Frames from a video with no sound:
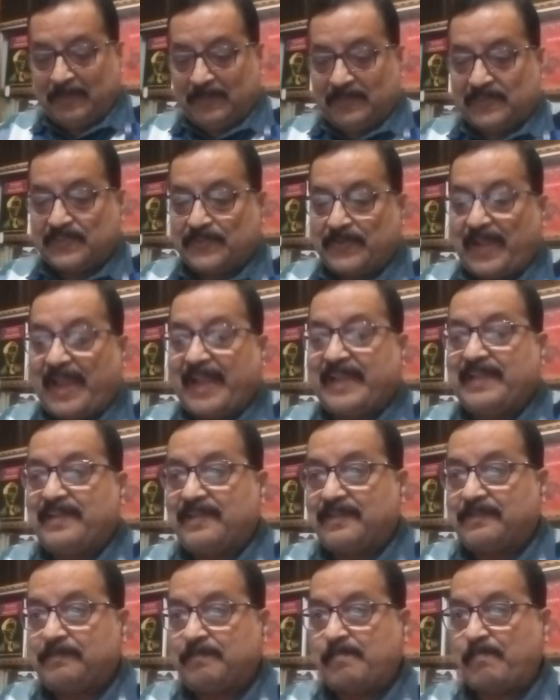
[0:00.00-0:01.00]
Style,
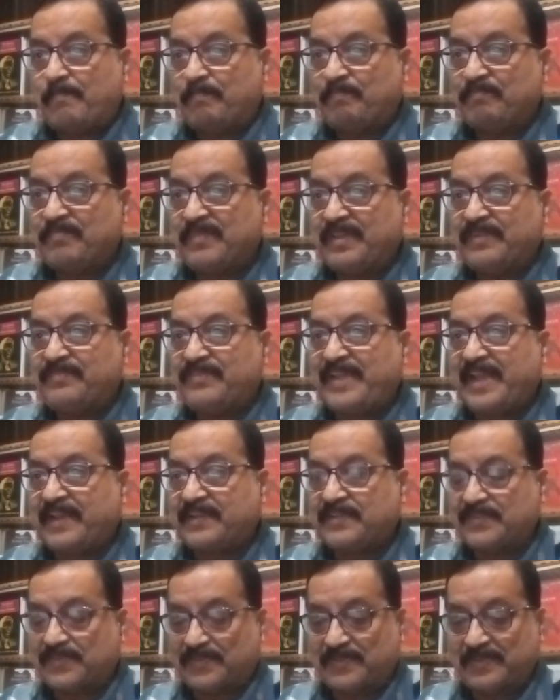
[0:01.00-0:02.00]

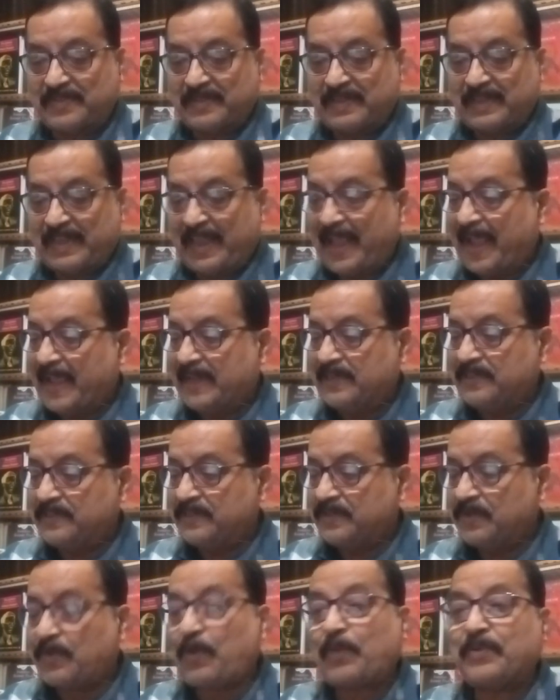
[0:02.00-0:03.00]
text, and
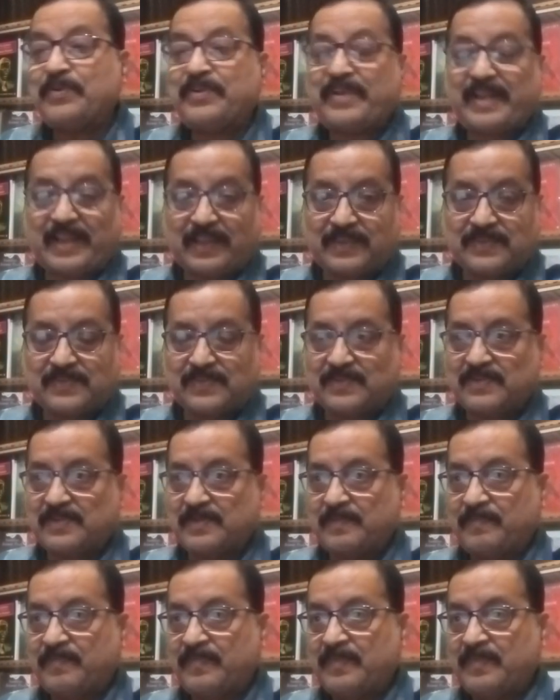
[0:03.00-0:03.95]
context.